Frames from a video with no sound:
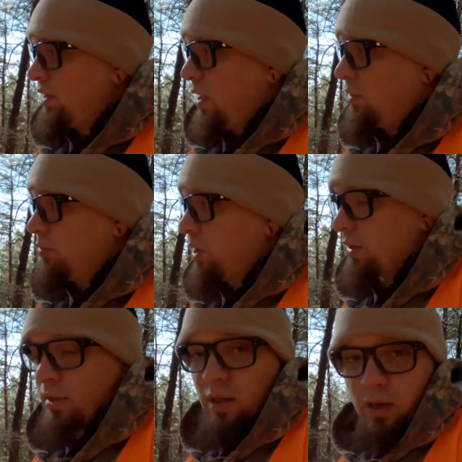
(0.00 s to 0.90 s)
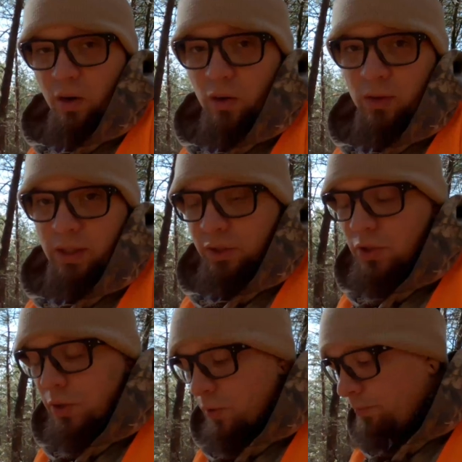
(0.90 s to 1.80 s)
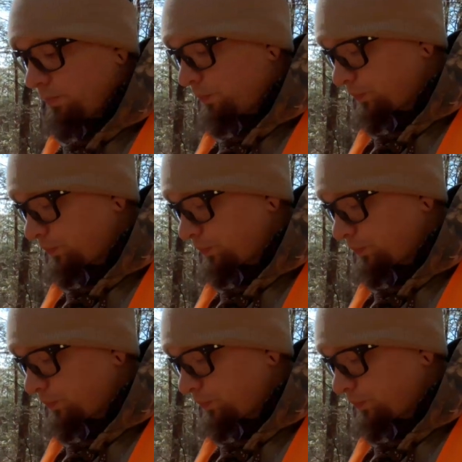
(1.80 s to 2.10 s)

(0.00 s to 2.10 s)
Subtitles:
same spots that I caught last year,